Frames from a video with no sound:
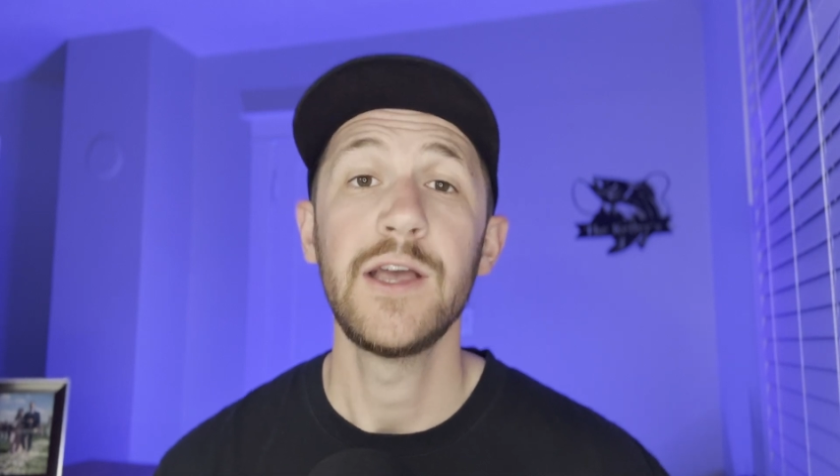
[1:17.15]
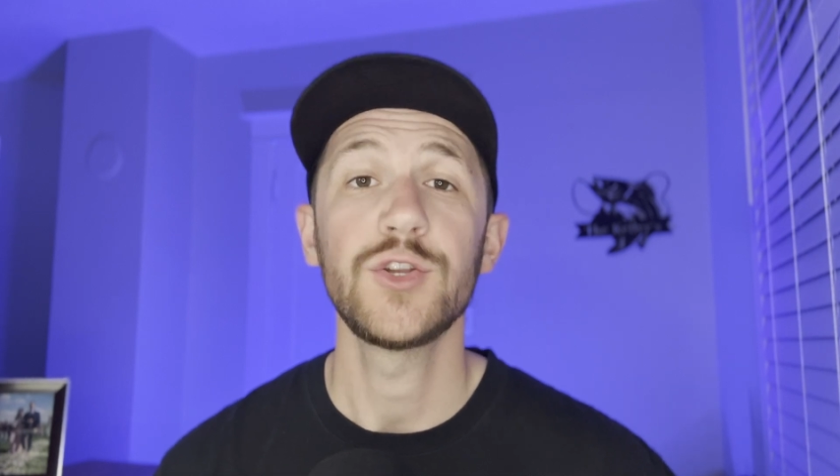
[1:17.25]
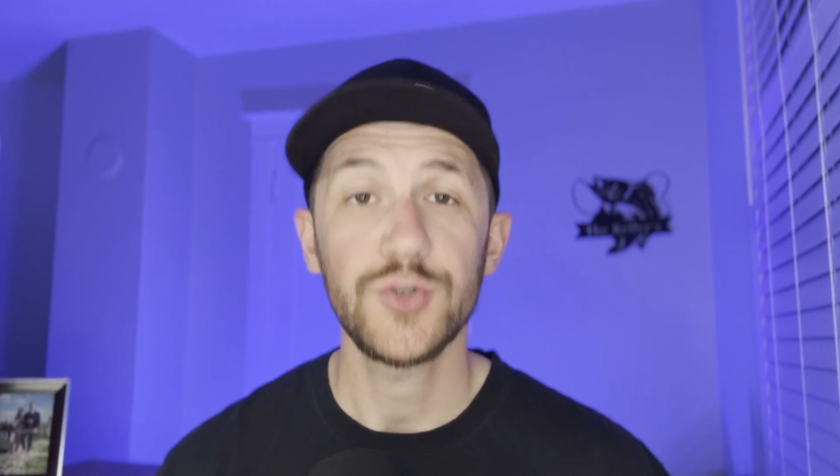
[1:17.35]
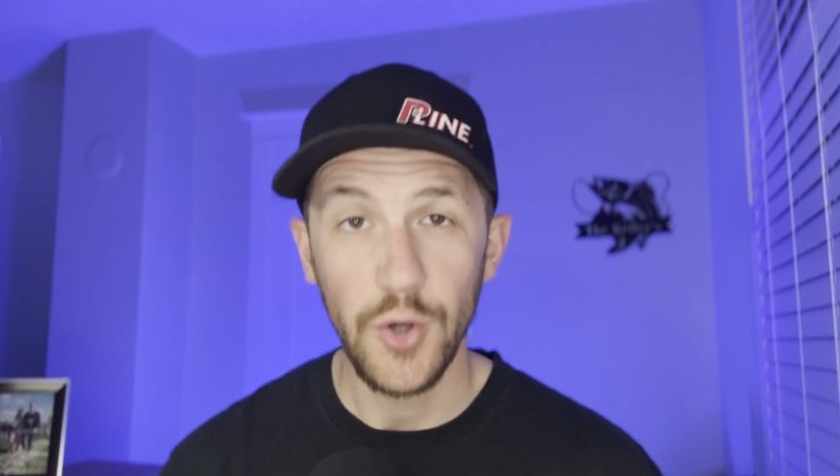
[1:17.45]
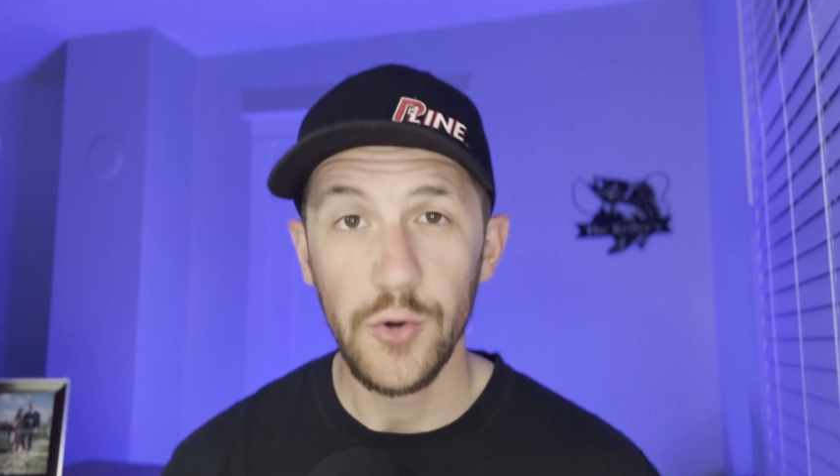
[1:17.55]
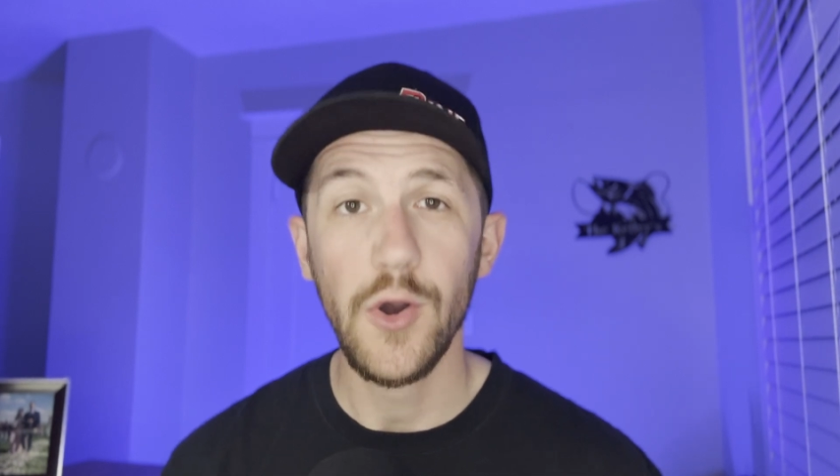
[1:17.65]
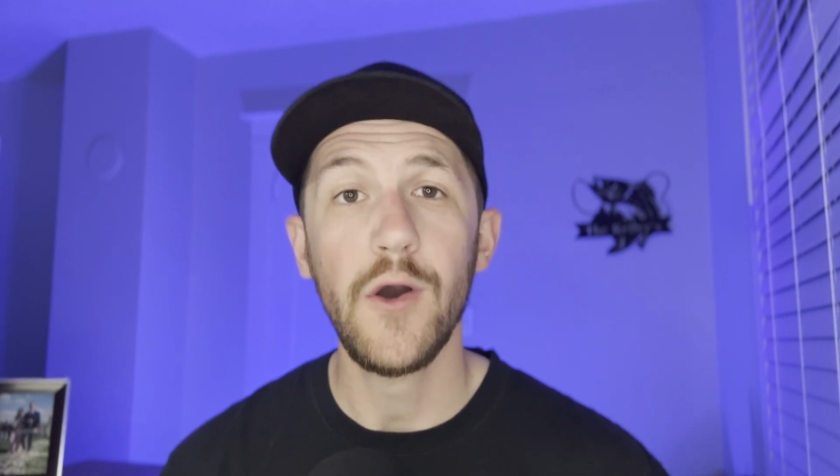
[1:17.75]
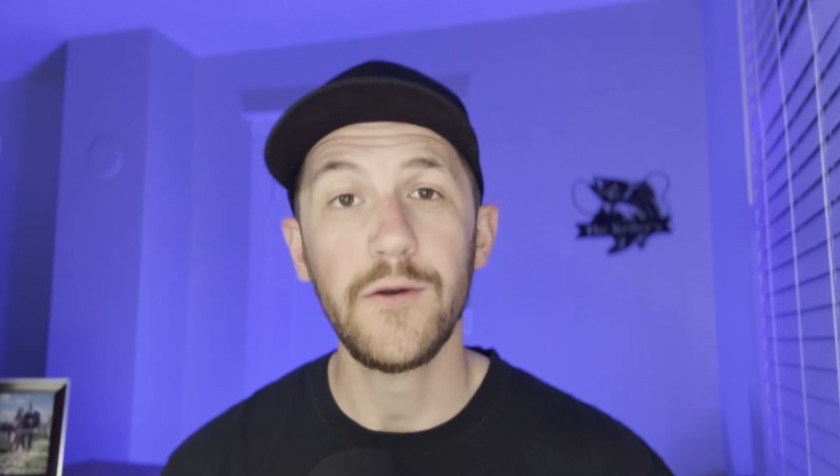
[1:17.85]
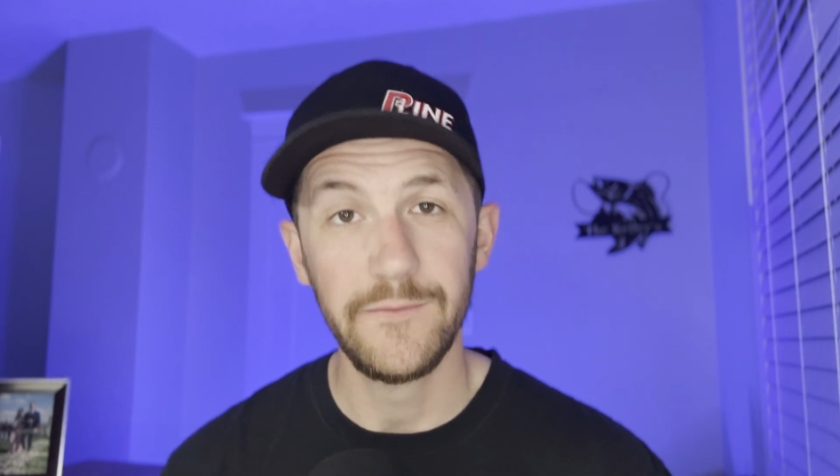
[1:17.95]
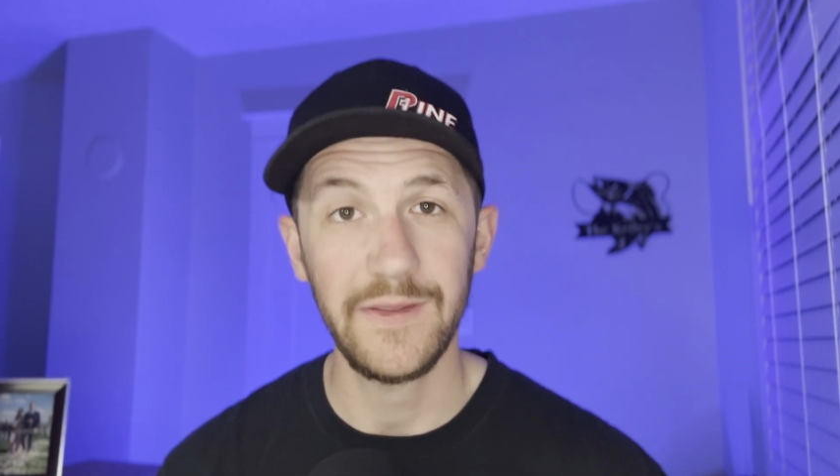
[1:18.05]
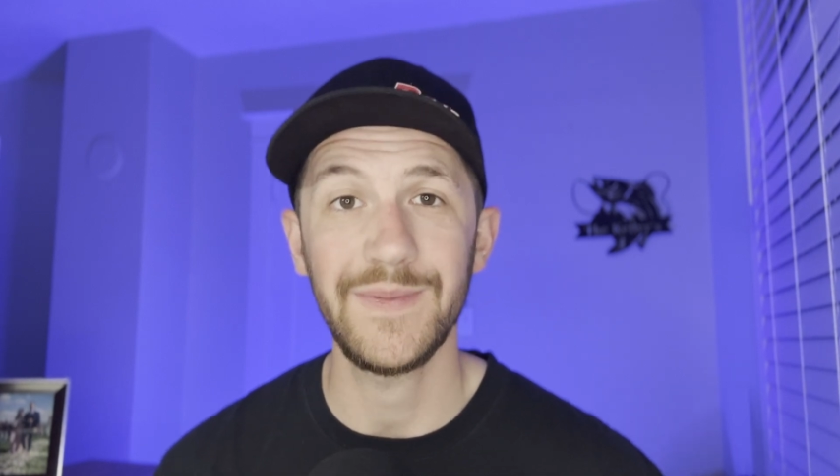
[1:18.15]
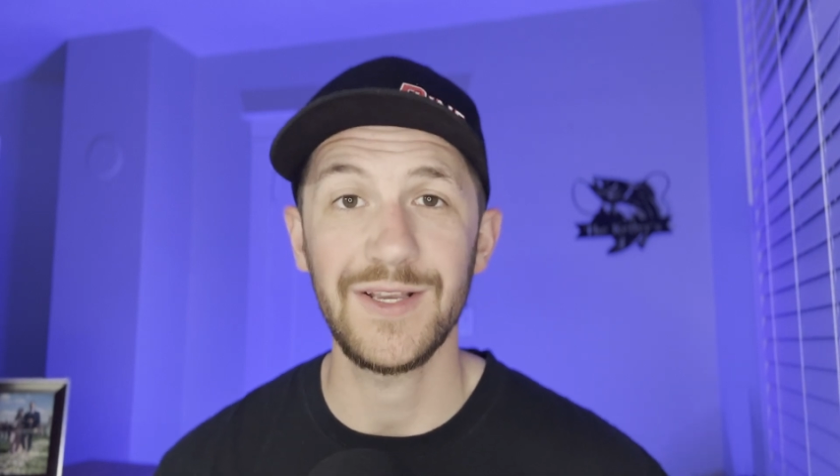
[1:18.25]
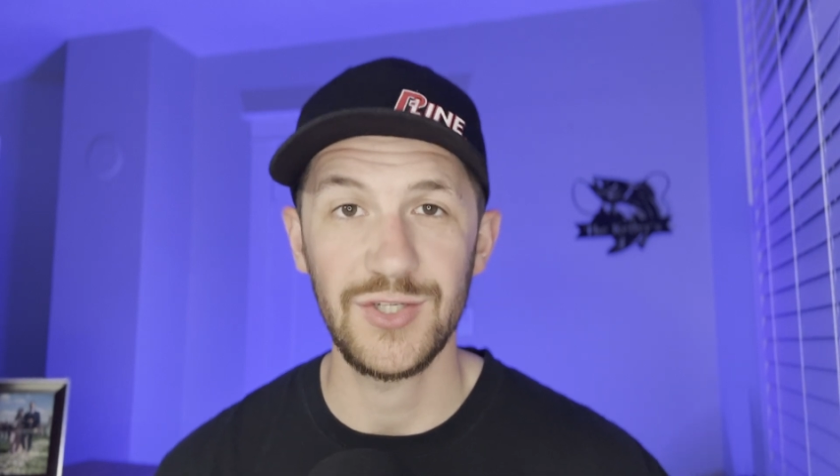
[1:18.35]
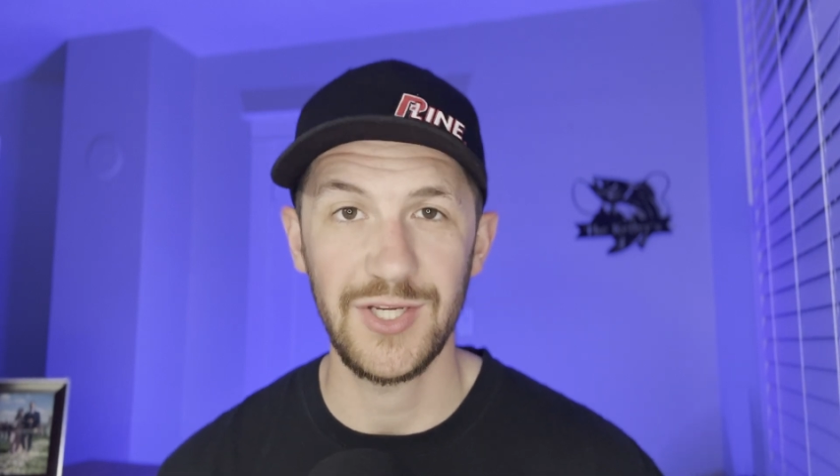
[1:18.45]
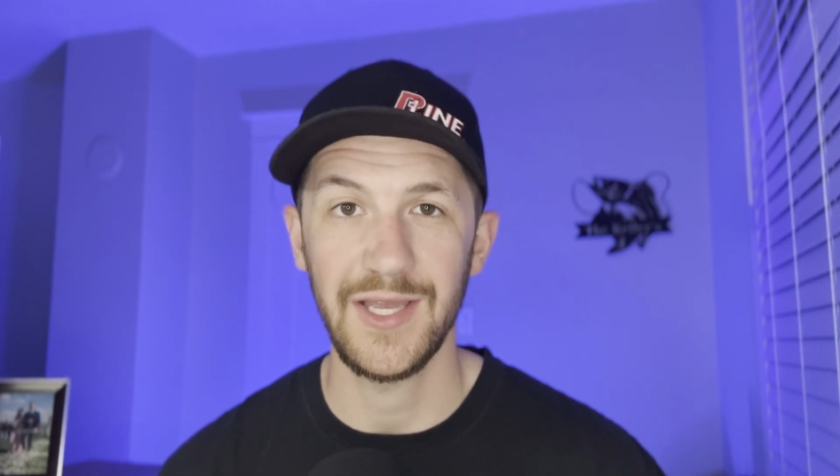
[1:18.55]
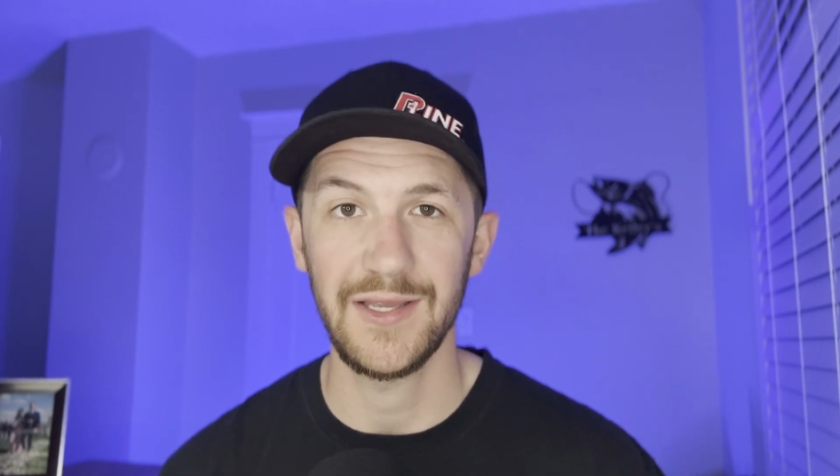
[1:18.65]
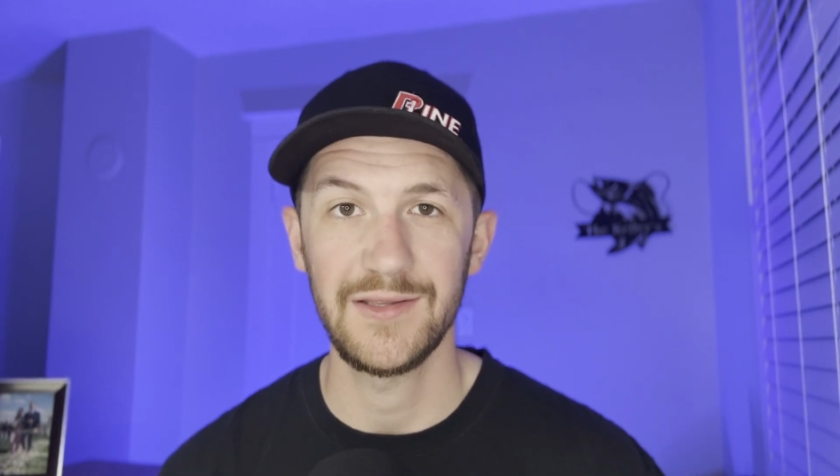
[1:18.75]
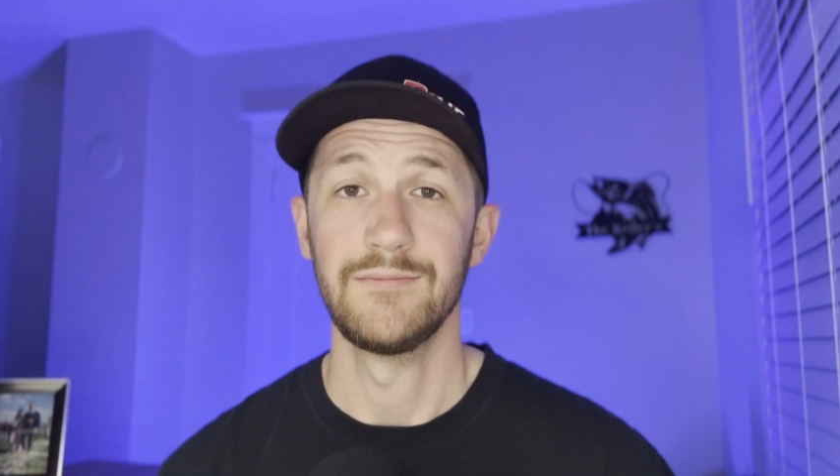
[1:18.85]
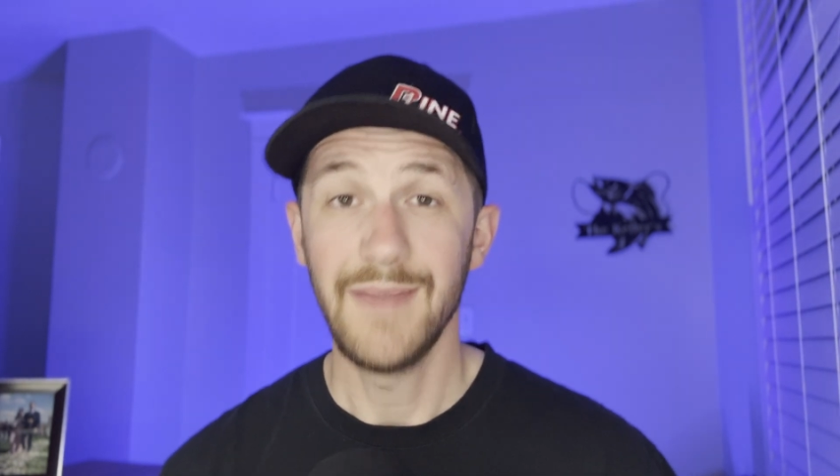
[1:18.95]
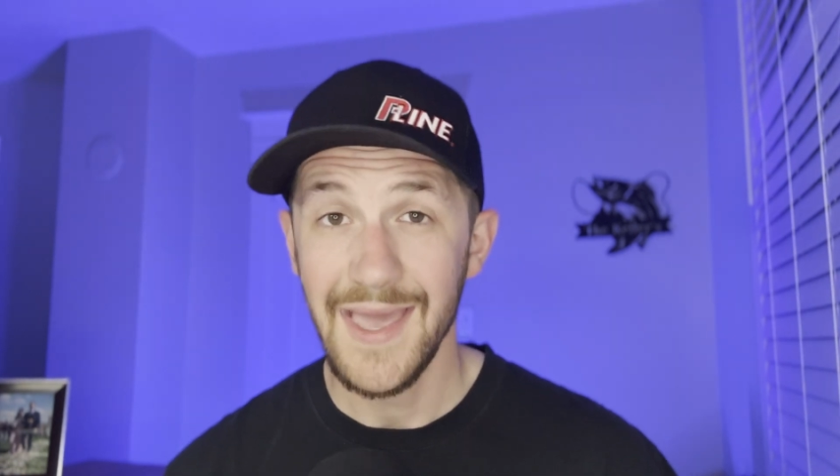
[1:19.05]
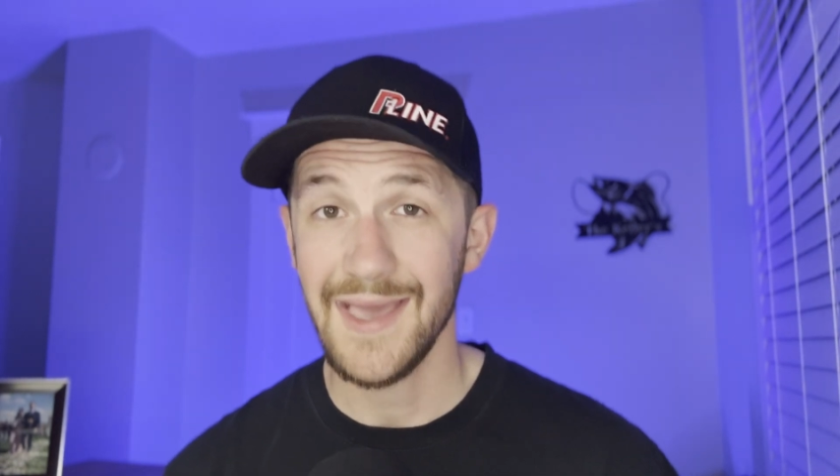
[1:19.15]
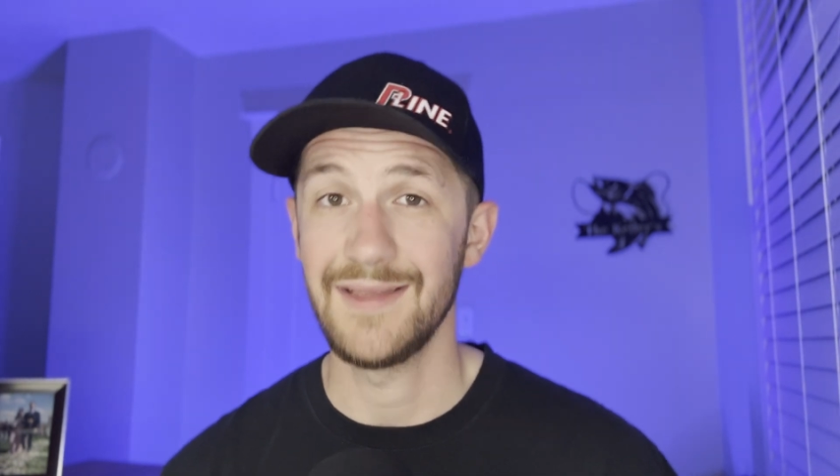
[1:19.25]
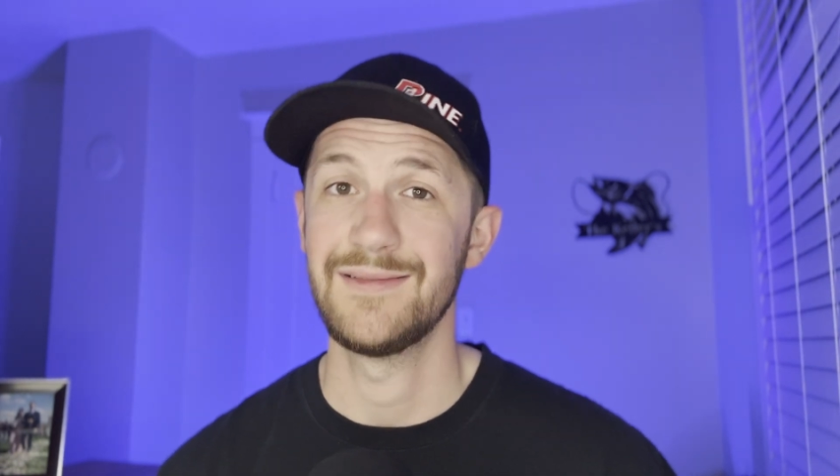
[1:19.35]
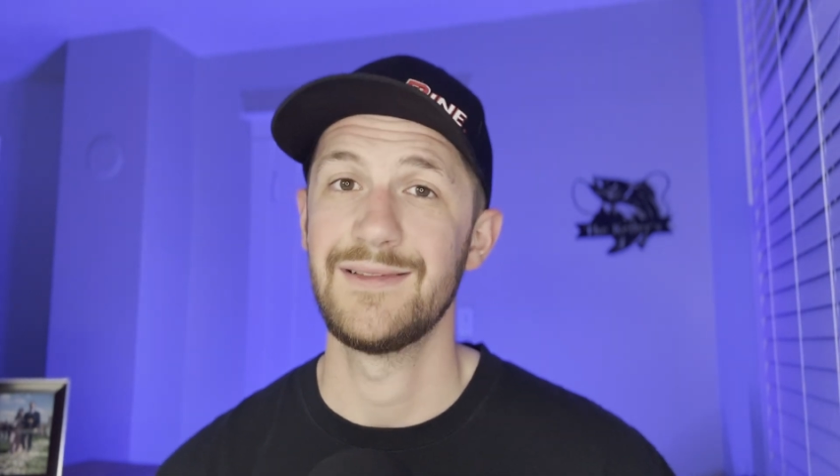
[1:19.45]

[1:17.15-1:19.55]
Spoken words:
Trocar Flipping Jig. Man,